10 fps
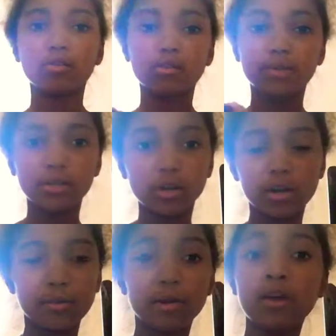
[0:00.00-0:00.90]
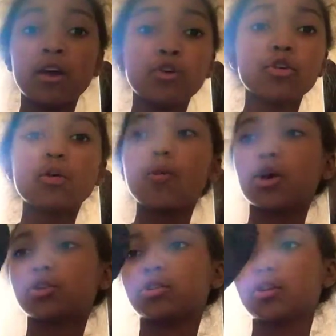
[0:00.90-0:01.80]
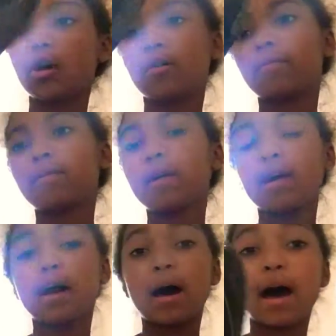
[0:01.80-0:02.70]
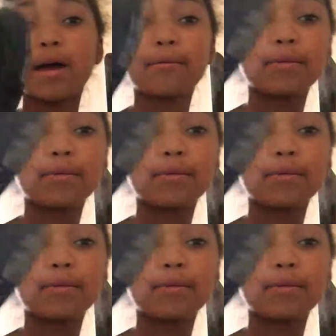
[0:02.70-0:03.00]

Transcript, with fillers: a little bit dirty, but you can wash this off. I